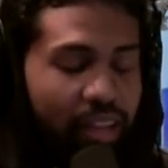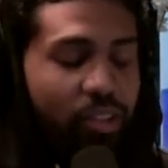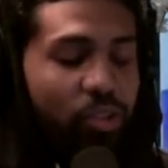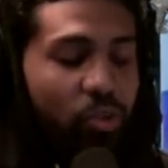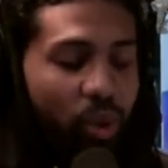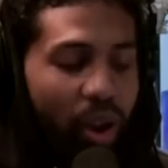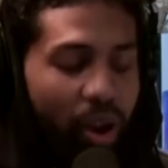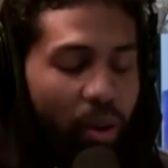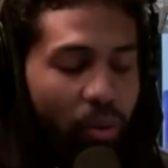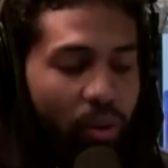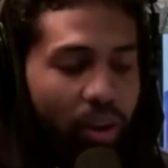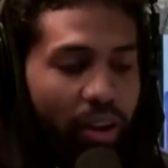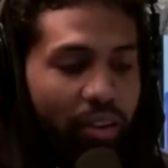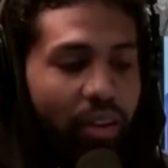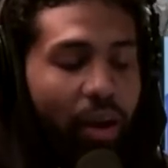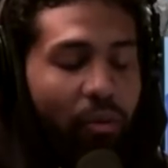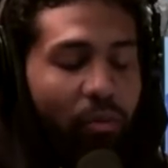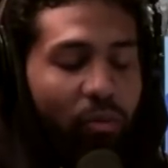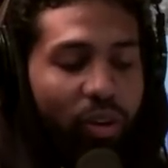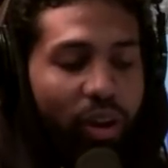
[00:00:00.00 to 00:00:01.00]
This is what I,
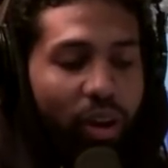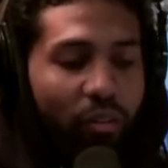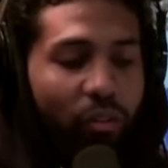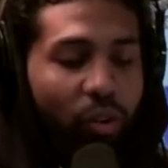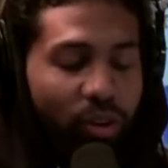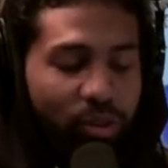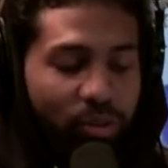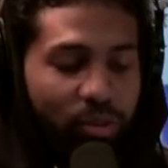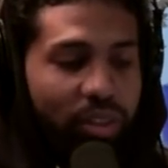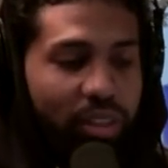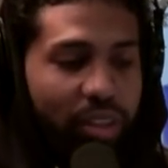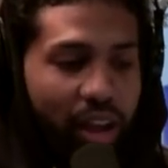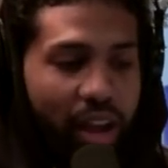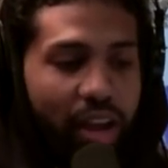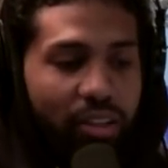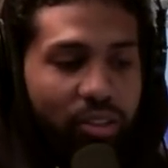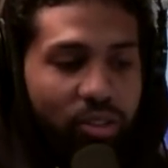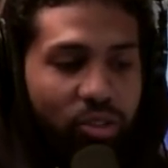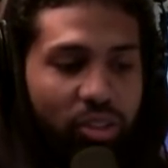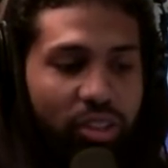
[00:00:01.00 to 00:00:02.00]
I've, I've always
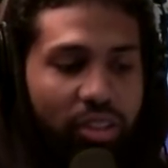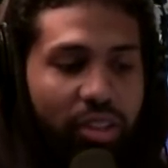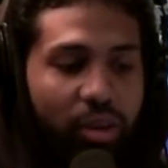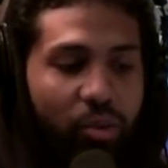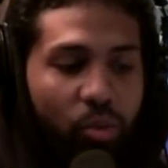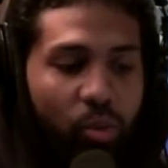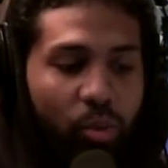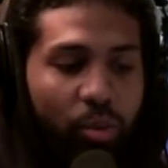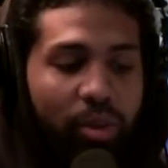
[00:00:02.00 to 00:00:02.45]
wanted to ask you this.